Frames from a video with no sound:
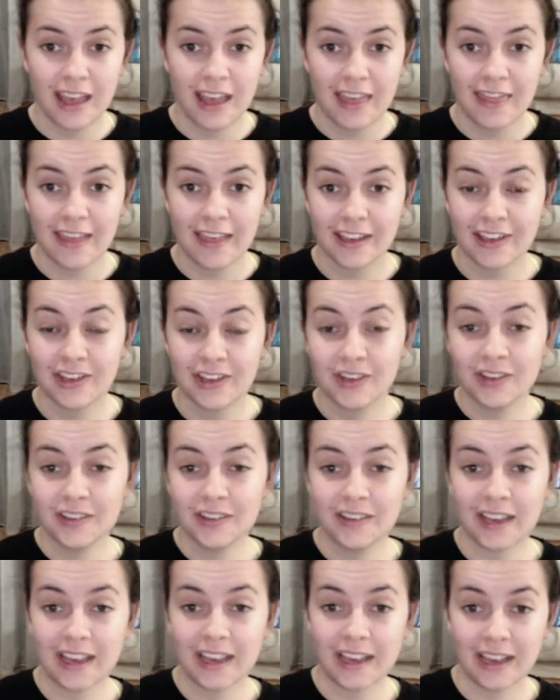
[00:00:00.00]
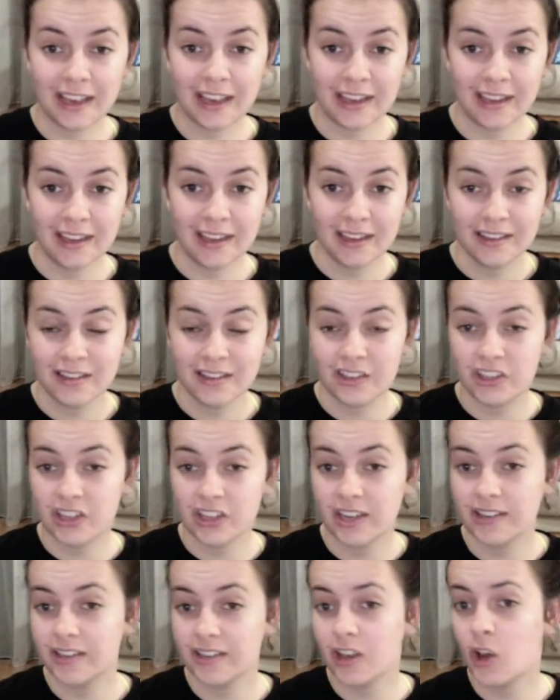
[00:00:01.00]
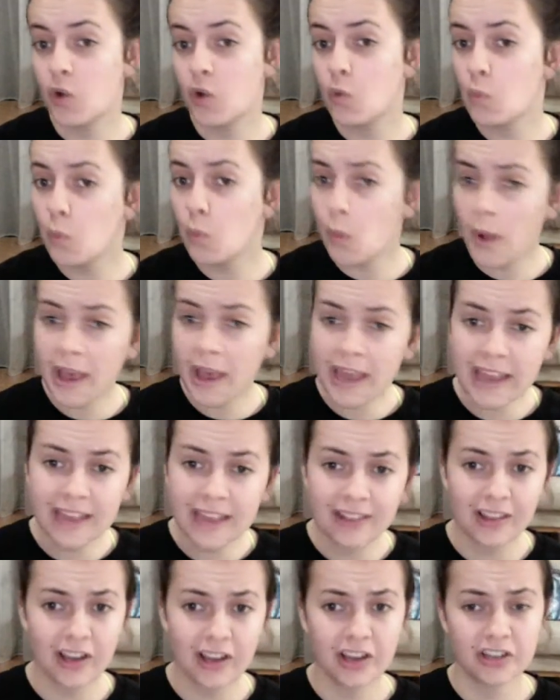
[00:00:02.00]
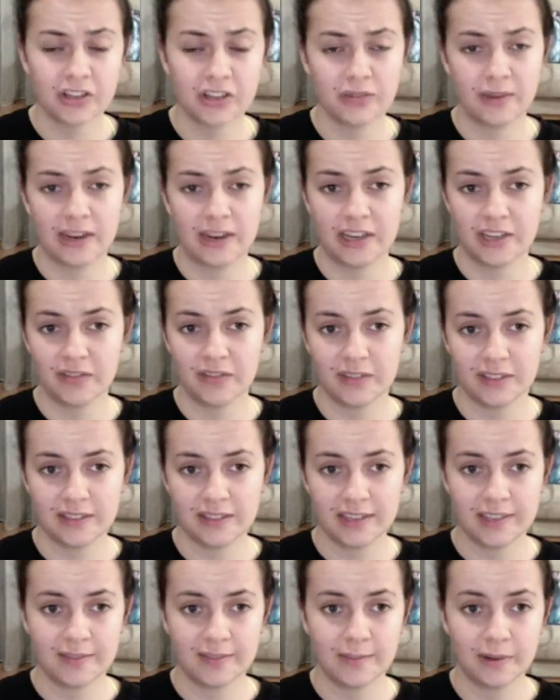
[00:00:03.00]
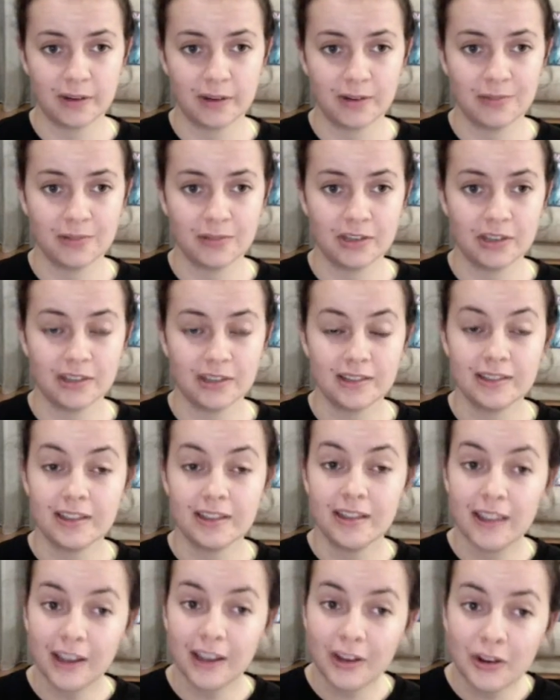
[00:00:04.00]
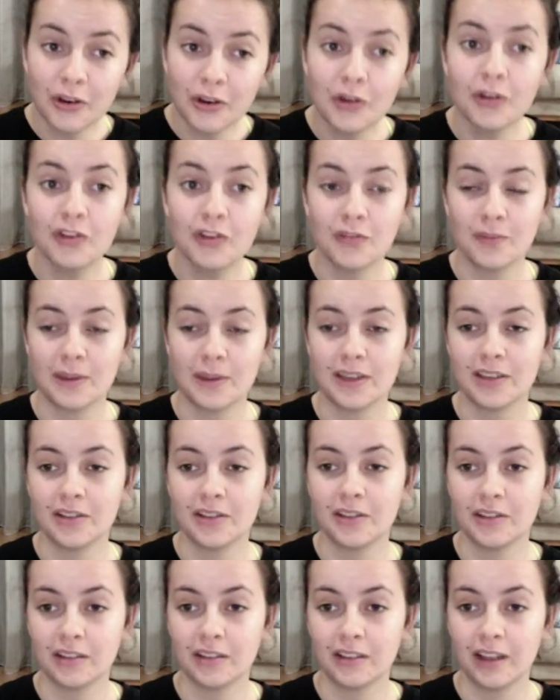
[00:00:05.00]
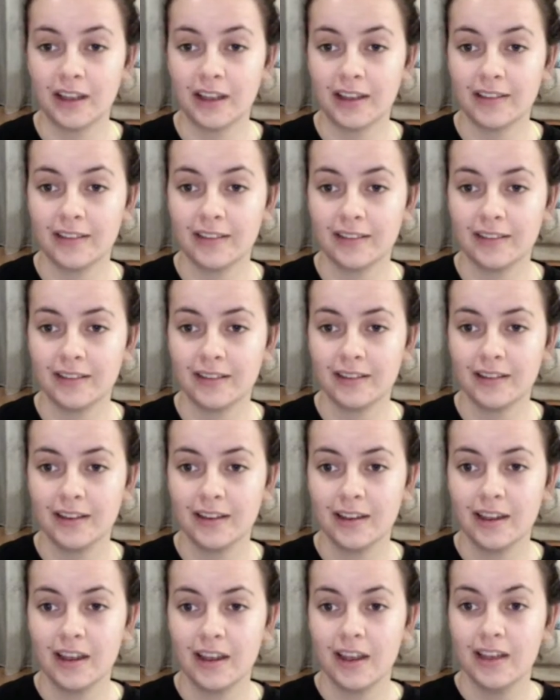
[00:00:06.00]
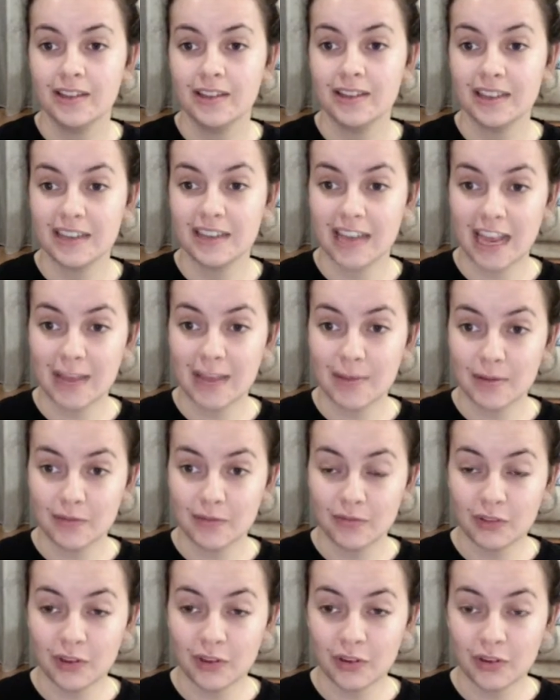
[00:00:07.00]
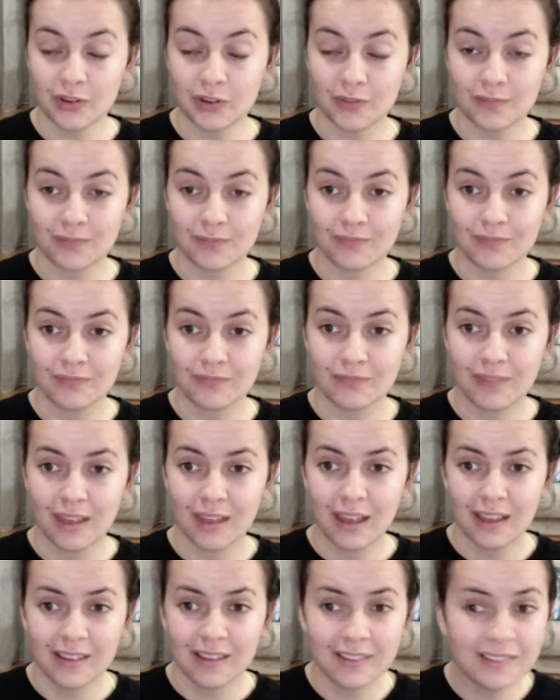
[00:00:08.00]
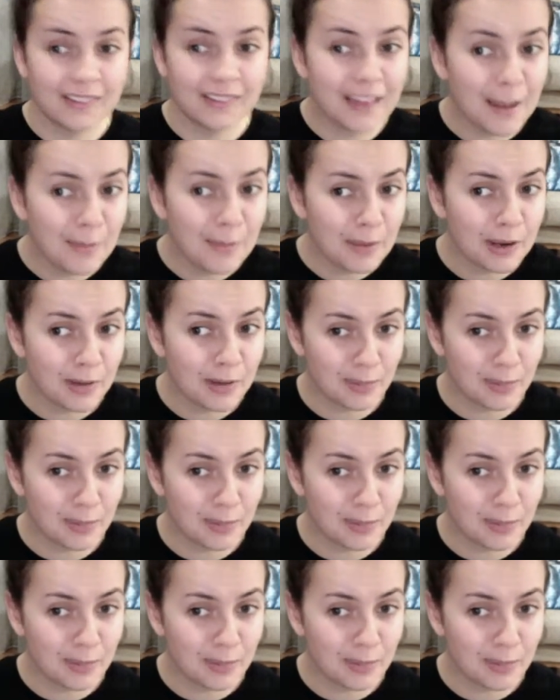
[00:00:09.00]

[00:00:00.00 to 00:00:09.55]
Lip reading: that QCAA suggests a way larger range of assessment options that could have been utilised. To name a few: seminar